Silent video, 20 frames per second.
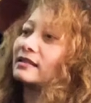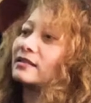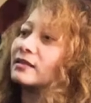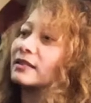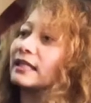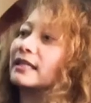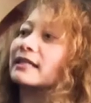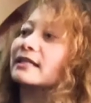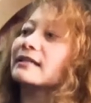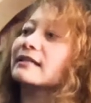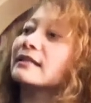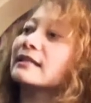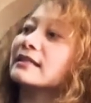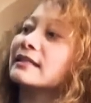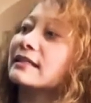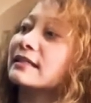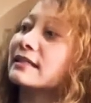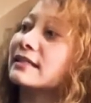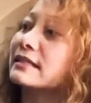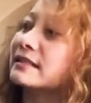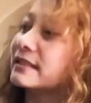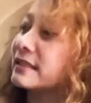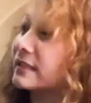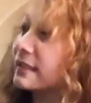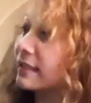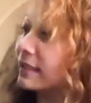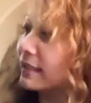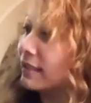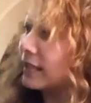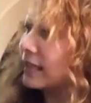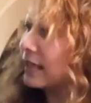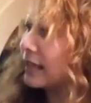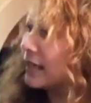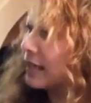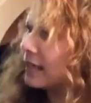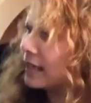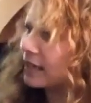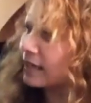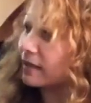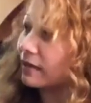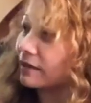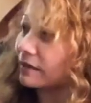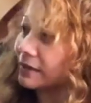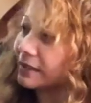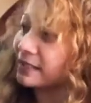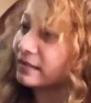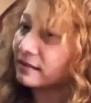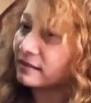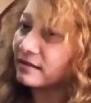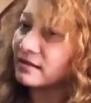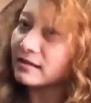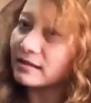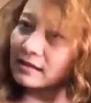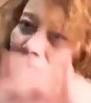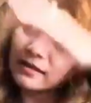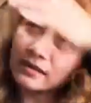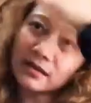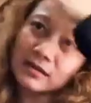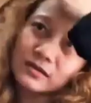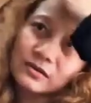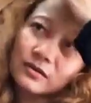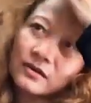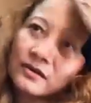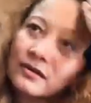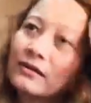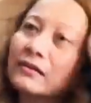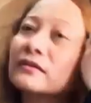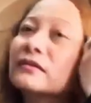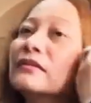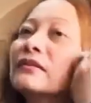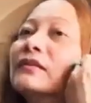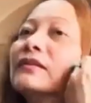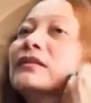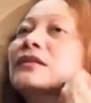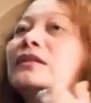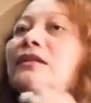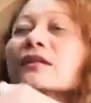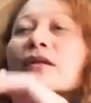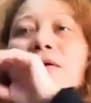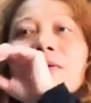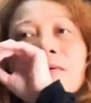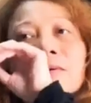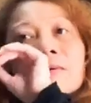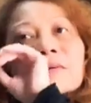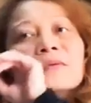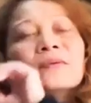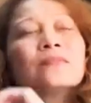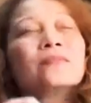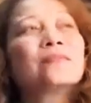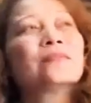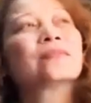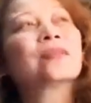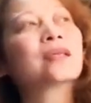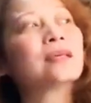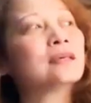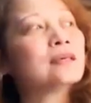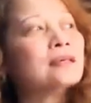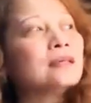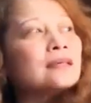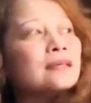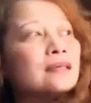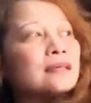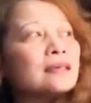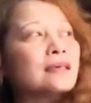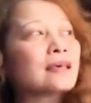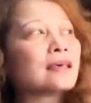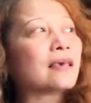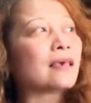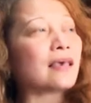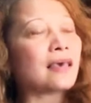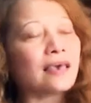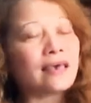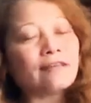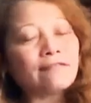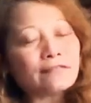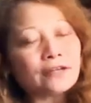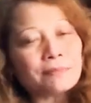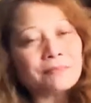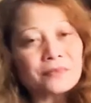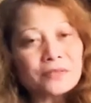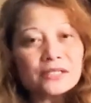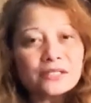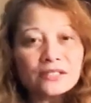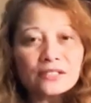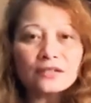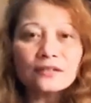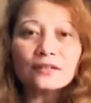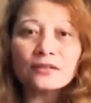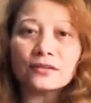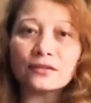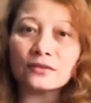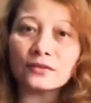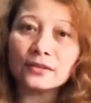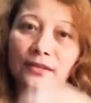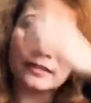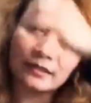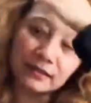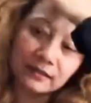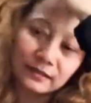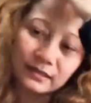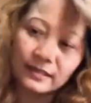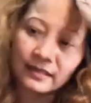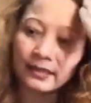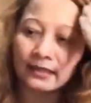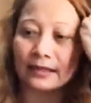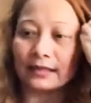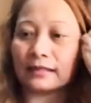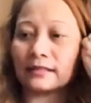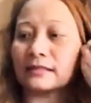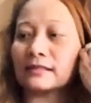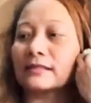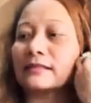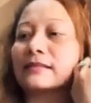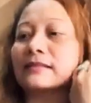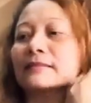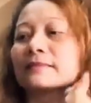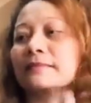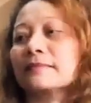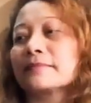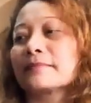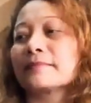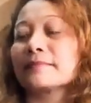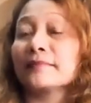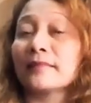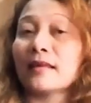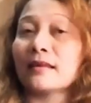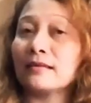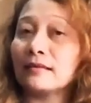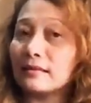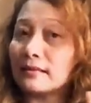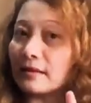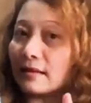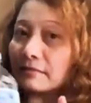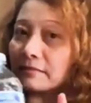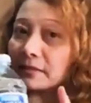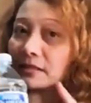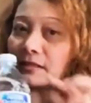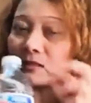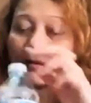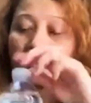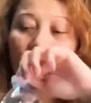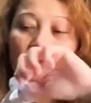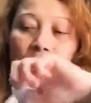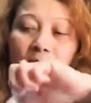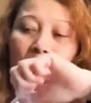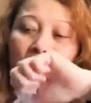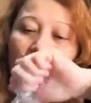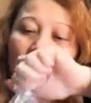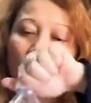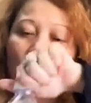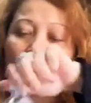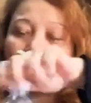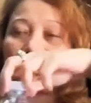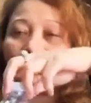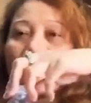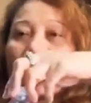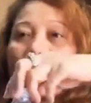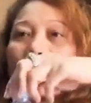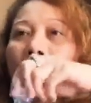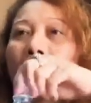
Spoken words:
ingon ana. And I was thinking, you know, every person good, guys. Tansa, inamsa ko.